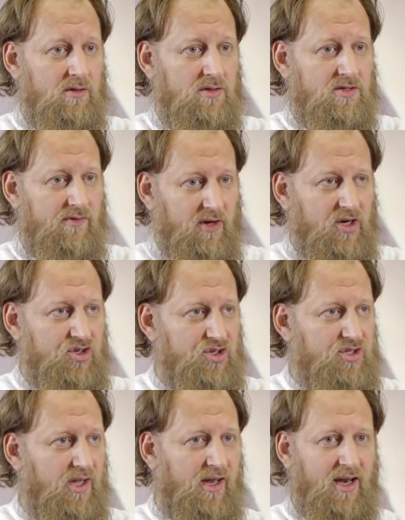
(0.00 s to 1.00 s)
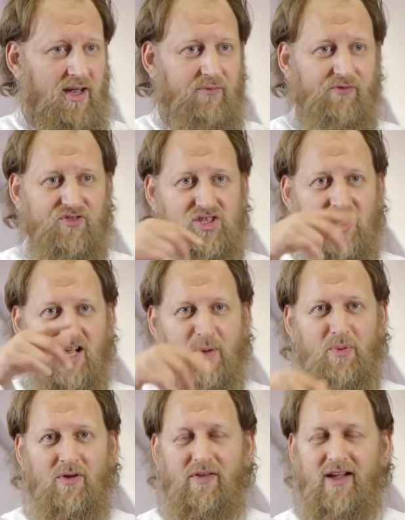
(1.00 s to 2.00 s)
It's very interesting, and I see a
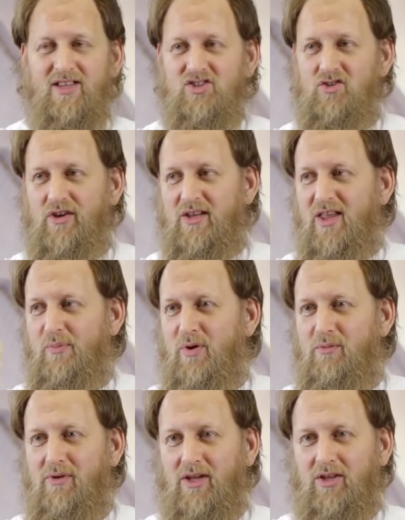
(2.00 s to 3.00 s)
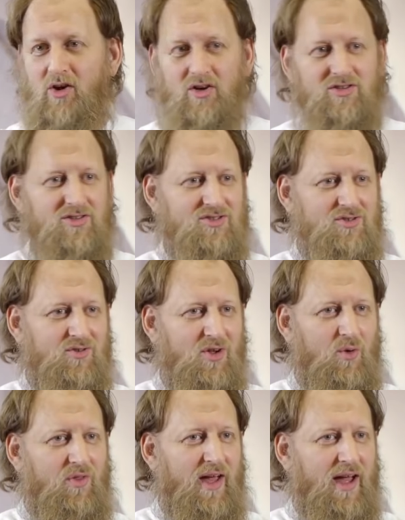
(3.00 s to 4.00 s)
couple of heads nodding. They're probably doctors who
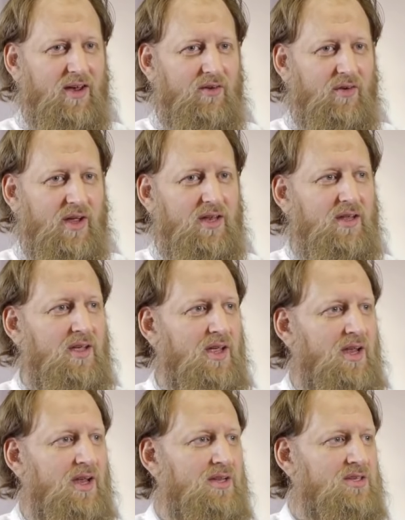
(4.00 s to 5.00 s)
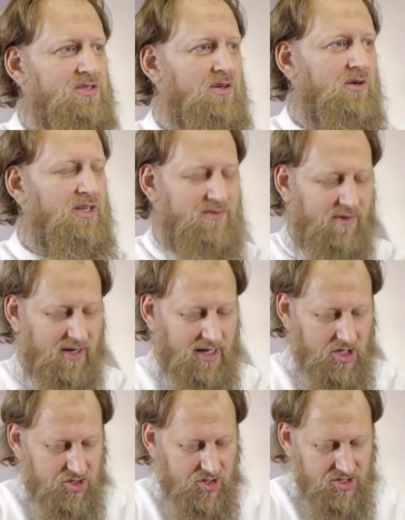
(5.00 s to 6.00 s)
know that, right? So it's very
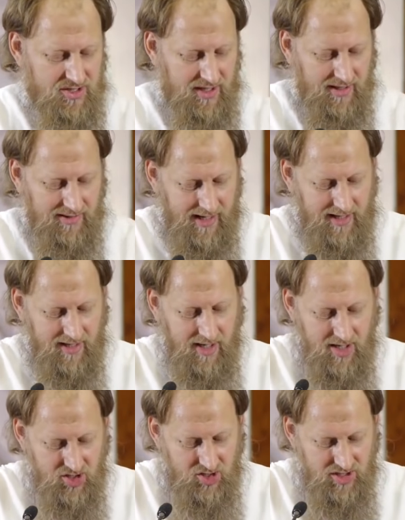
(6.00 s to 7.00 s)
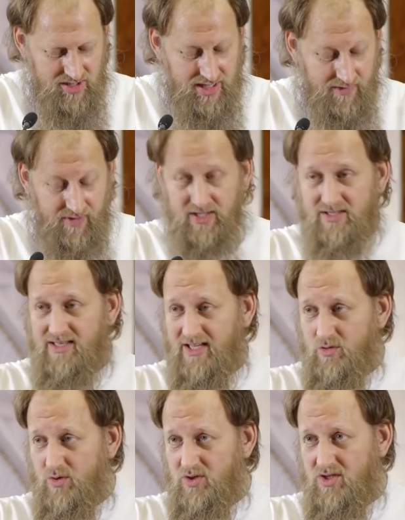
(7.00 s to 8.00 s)
interesting that she's given these
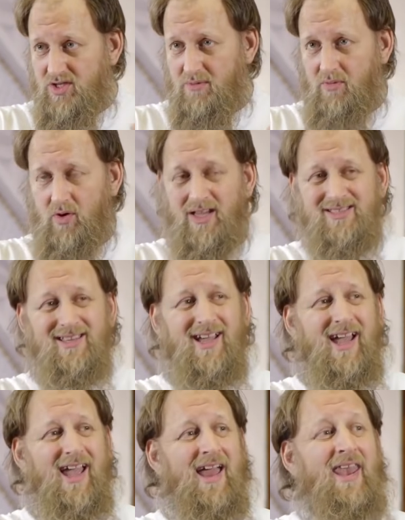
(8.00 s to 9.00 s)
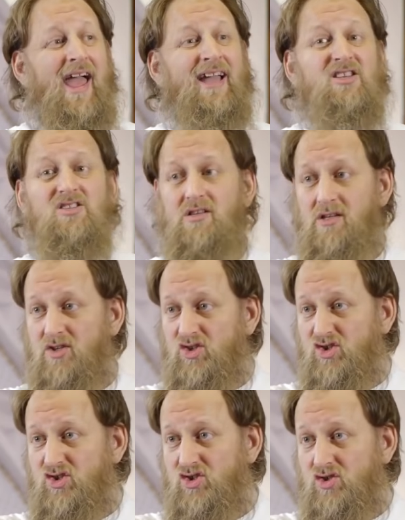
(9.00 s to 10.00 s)
dates, which is an excellent
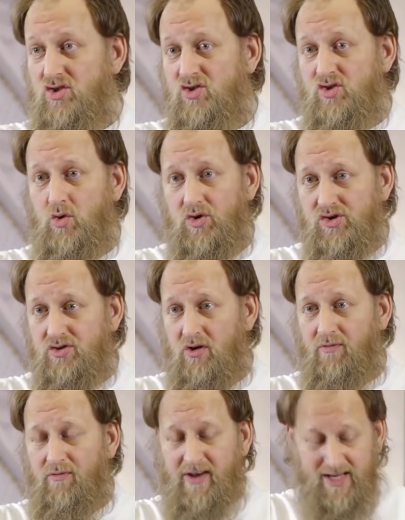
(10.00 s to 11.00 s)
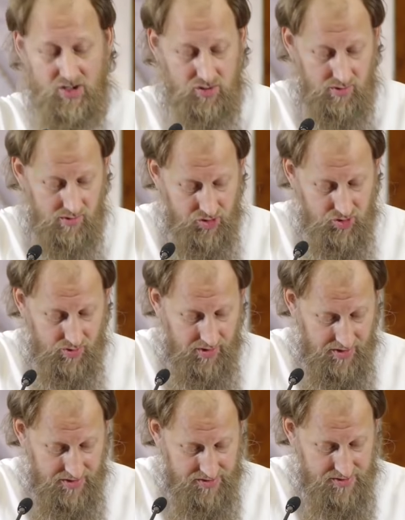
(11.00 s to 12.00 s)
source of natural
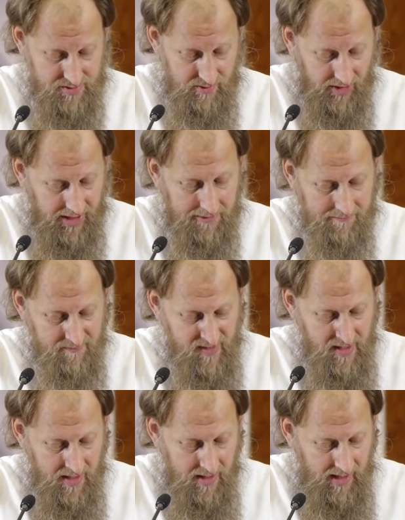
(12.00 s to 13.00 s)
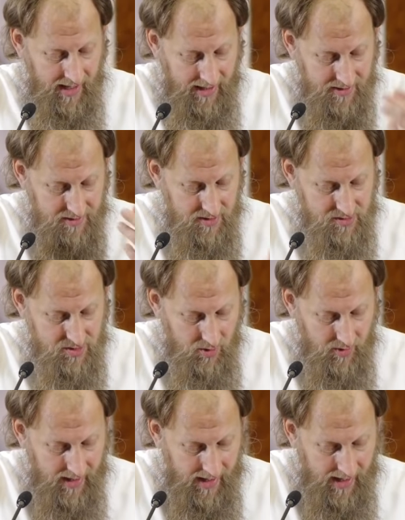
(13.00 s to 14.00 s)
sugars, right? And
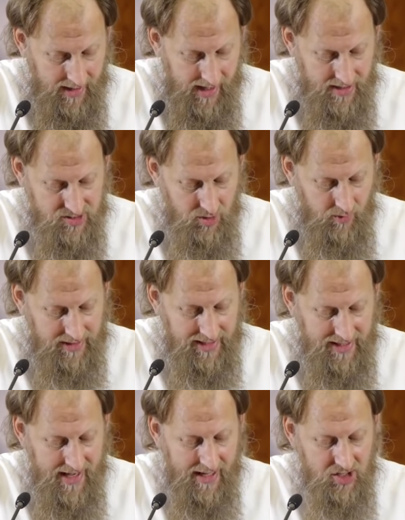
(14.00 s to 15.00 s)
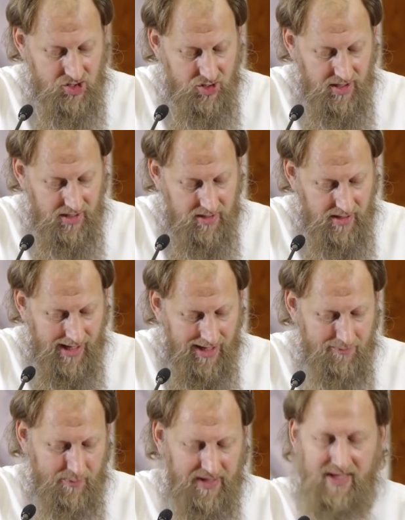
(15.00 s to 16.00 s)
so eat and drink
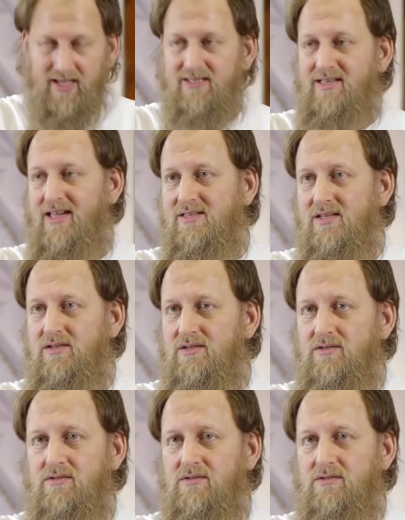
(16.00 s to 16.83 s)
and be contented.